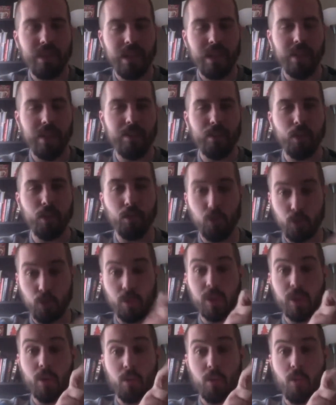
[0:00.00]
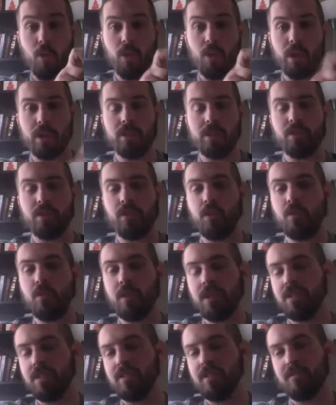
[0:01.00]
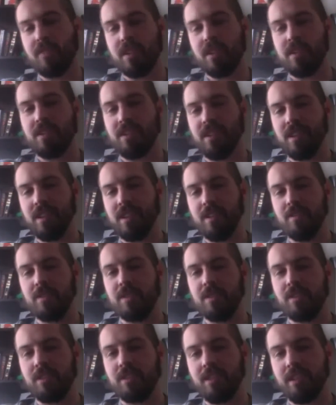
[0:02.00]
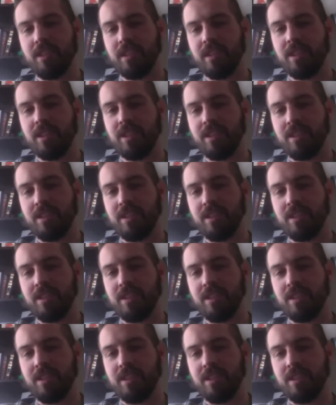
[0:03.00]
And they'll trigger warning so nobody is offended. I was like,